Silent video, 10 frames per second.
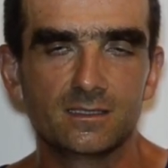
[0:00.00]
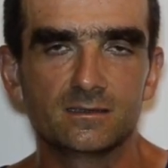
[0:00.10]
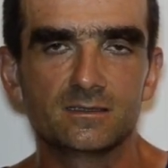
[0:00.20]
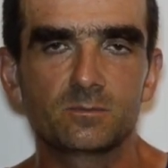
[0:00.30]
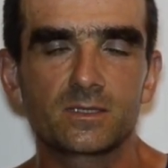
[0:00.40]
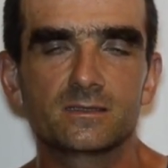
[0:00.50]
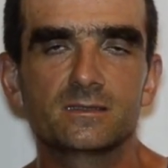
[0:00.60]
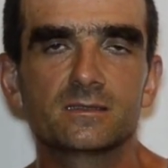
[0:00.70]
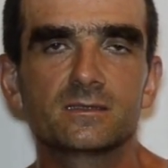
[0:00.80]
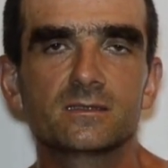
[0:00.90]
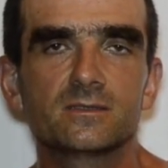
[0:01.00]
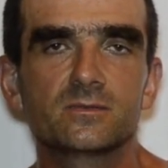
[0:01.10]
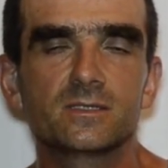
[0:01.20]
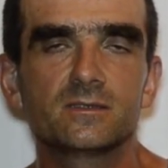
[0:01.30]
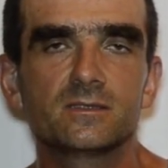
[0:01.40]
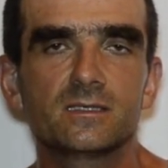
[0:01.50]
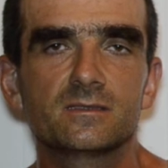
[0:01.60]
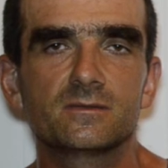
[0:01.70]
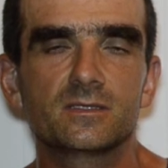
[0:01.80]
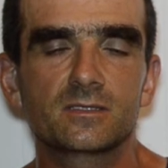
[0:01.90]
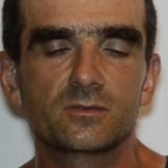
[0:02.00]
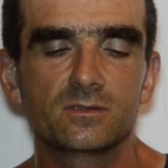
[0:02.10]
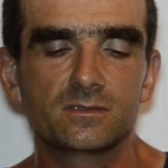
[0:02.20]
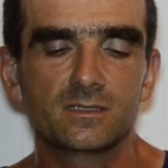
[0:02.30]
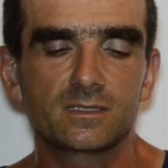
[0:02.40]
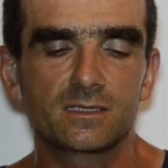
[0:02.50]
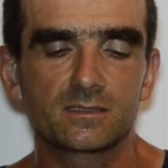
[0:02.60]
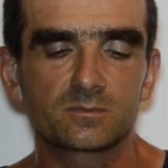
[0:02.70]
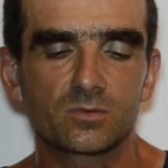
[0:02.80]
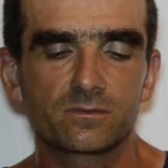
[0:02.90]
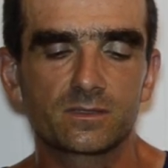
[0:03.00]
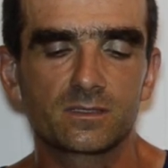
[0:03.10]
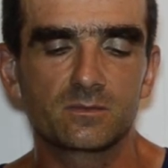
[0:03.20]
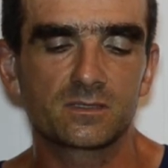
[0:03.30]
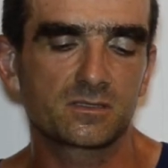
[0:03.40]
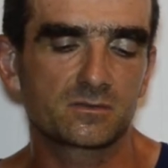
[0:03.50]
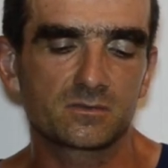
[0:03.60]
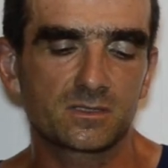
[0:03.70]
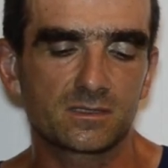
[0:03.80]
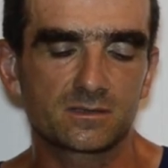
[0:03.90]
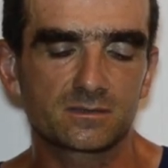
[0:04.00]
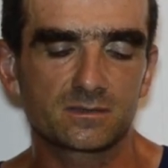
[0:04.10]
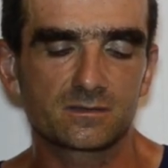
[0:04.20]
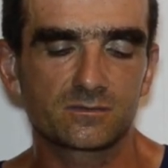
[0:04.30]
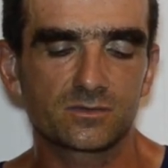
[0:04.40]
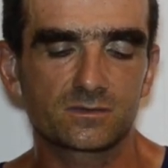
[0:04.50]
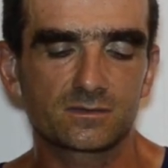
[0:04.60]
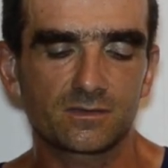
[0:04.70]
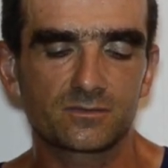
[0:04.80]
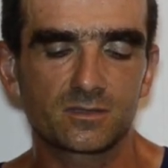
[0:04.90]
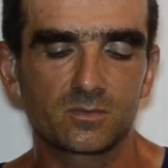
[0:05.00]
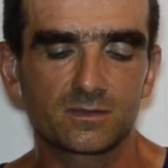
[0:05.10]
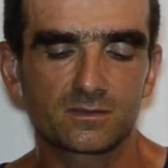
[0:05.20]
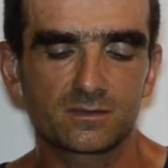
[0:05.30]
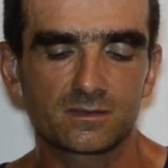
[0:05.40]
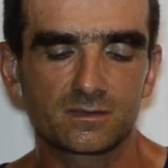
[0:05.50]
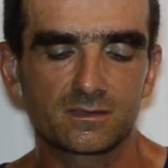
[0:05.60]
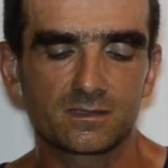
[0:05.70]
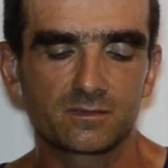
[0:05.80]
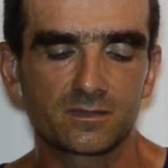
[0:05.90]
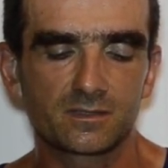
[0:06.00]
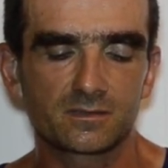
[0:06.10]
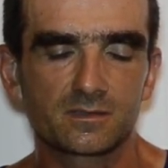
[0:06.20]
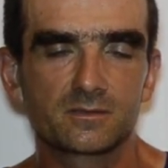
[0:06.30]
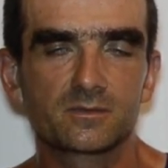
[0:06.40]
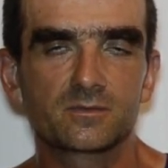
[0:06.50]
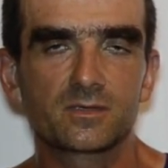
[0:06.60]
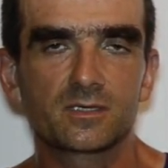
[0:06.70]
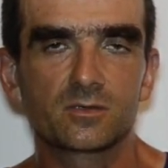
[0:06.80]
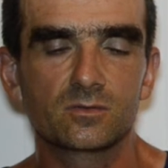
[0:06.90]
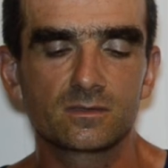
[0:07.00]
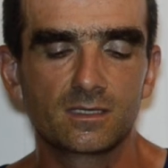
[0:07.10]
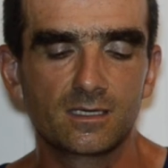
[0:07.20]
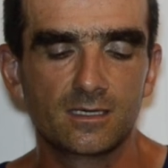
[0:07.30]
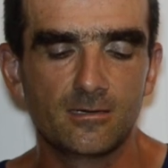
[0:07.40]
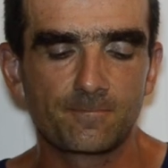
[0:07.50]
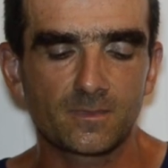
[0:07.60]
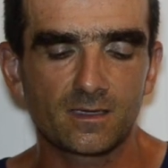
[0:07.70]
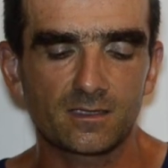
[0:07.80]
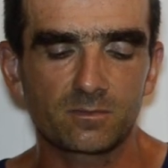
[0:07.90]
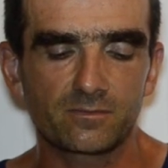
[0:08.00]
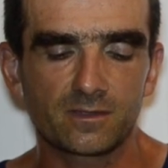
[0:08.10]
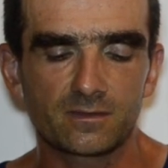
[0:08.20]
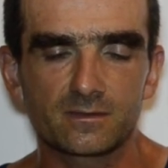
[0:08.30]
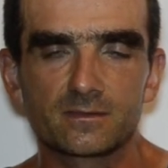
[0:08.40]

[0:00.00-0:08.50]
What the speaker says: despite the weather, had a very good day. I spoke with him, and yeah, he said it was a tough day, but anyway, he did really good. Atmavir,